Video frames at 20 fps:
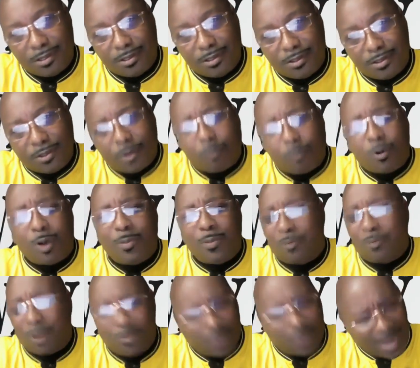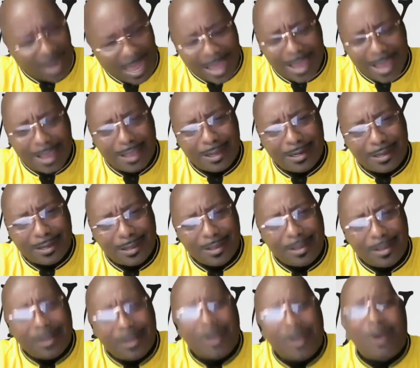The woman replied,
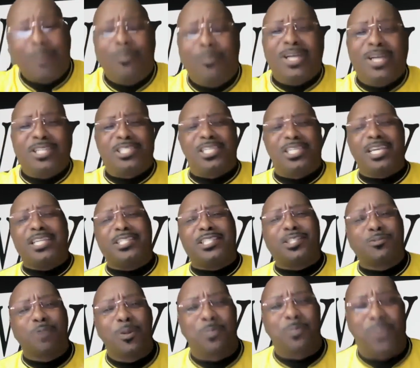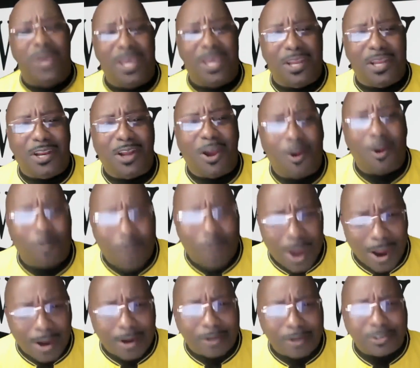but Jesus repeated her
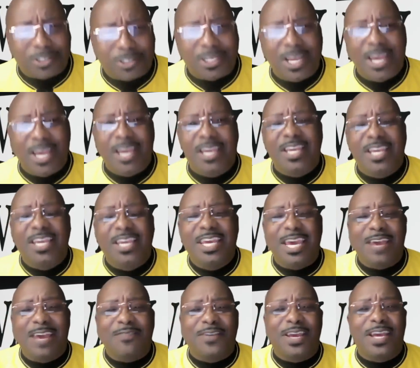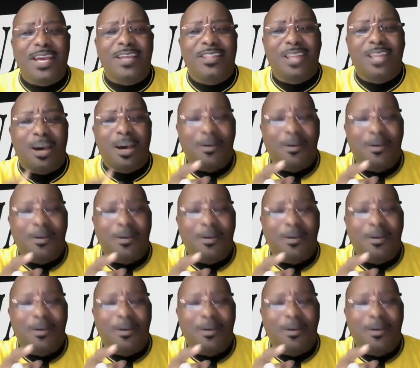words, giving the